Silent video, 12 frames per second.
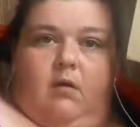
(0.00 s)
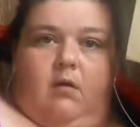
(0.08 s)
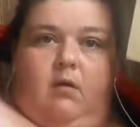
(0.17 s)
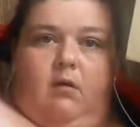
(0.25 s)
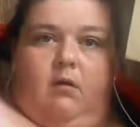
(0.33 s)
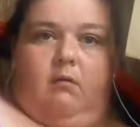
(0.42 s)

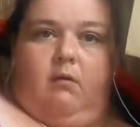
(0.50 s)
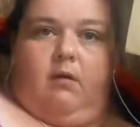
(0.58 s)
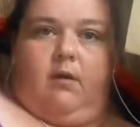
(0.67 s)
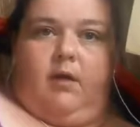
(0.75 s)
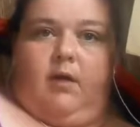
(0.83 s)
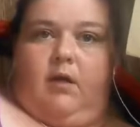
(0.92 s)

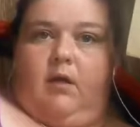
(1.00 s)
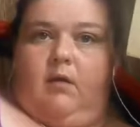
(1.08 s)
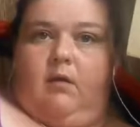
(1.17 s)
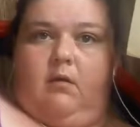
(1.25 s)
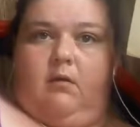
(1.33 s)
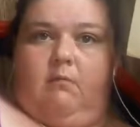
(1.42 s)
Alright.
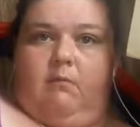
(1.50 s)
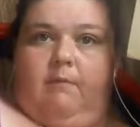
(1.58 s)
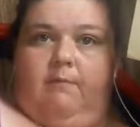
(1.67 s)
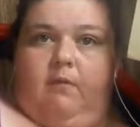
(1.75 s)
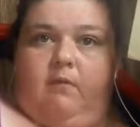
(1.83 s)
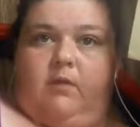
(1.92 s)
Let me
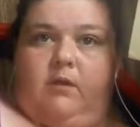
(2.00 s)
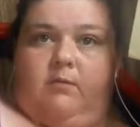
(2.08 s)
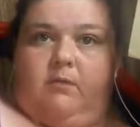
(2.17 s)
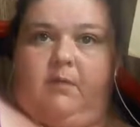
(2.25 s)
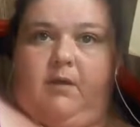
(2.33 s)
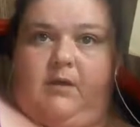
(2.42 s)
pull this up
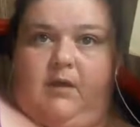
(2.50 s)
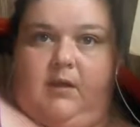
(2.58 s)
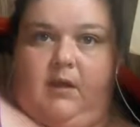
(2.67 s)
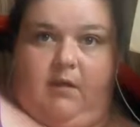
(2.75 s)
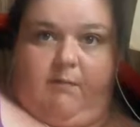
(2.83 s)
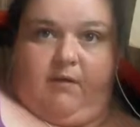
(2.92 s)
so I can see the
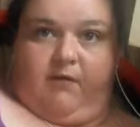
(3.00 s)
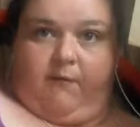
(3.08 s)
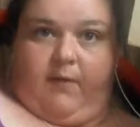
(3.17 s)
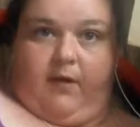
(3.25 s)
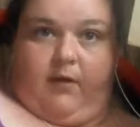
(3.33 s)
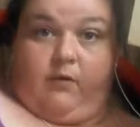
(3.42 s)
comments
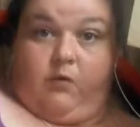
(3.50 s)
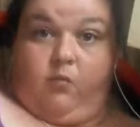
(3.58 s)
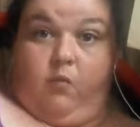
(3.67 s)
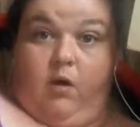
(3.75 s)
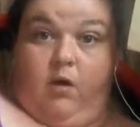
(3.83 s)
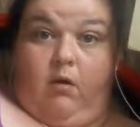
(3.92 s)
from here as
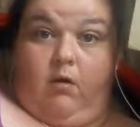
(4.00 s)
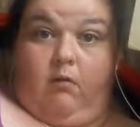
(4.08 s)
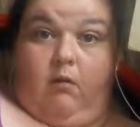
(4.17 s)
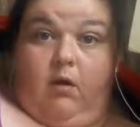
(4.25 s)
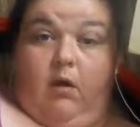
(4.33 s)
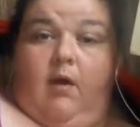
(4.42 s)
well.
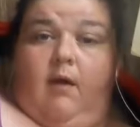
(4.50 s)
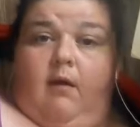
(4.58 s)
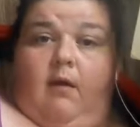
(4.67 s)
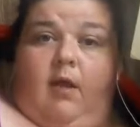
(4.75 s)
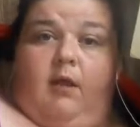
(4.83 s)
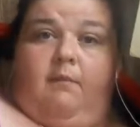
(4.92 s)

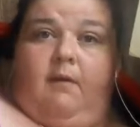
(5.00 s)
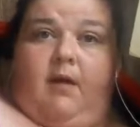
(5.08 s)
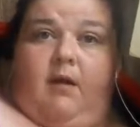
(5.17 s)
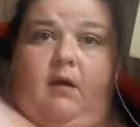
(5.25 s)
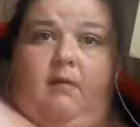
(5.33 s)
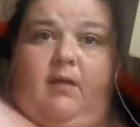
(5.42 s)
Anybody
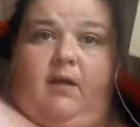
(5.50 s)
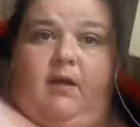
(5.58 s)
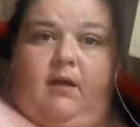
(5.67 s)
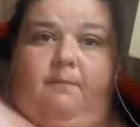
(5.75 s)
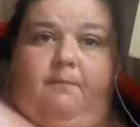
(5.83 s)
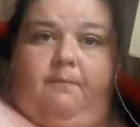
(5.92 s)
commenting
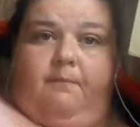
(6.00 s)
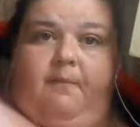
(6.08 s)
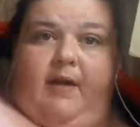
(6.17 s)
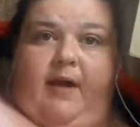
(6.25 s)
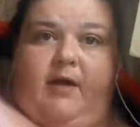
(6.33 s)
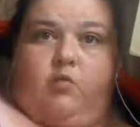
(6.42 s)
in the
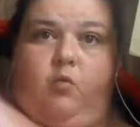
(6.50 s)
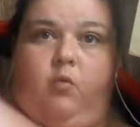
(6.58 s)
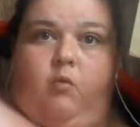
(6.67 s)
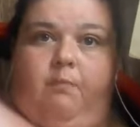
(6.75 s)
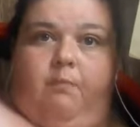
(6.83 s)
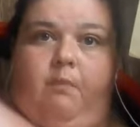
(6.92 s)

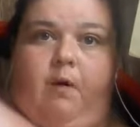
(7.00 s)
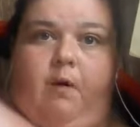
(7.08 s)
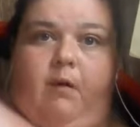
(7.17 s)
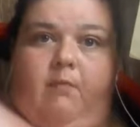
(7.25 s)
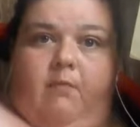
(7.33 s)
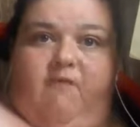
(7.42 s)
actual
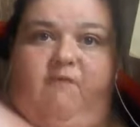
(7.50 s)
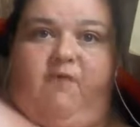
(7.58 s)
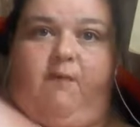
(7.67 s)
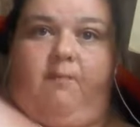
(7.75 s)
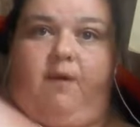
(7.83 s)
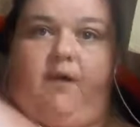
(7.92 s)

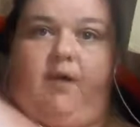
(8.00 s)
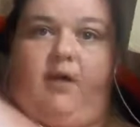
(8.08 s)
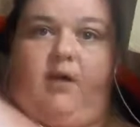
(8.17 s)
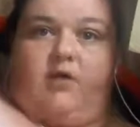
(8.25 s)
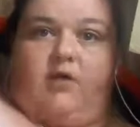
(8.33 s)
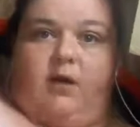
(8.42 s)
event
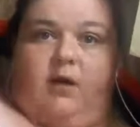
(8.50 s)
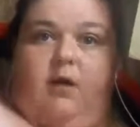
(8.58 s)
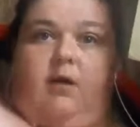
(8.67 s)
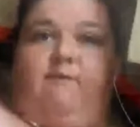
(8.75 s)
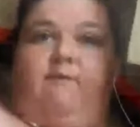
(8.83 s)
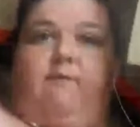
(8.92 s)
page,
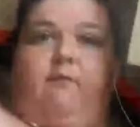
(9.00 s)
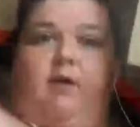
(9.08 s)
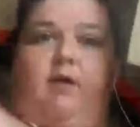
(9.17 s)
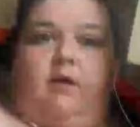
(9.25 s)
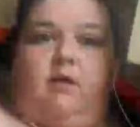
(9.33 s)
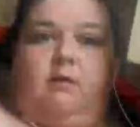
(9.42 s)
I've only
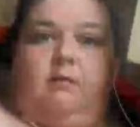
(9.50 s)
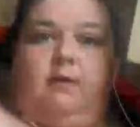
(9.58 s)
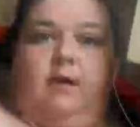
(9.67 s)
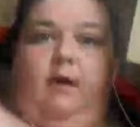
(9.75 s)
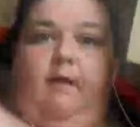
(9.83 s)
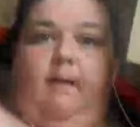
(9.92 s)
got so
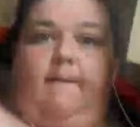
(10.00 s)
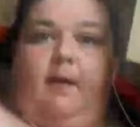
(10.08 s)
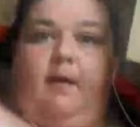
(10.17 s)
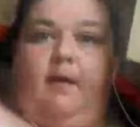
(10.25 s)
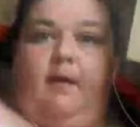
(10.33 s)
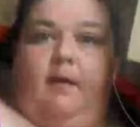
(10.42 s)
many up.
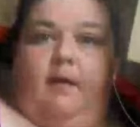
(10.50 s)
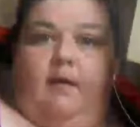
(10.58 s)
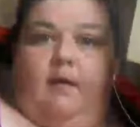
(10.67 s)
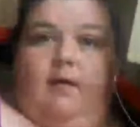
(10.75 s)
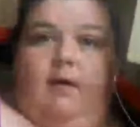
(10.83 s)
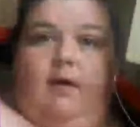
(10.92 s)

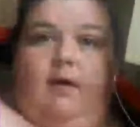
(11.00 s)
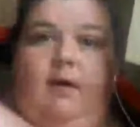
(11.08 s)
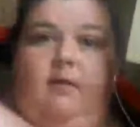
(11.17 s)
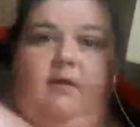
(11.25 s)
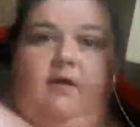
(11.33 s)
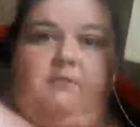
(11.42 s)

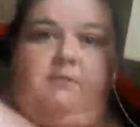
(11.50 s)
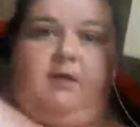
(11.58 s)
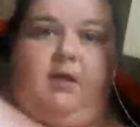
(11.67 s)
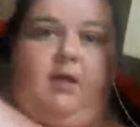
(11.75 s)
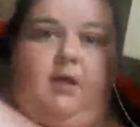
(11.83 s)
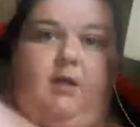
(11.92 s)
Oh, there's
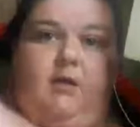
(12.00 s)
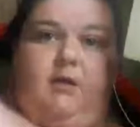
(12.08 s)
me.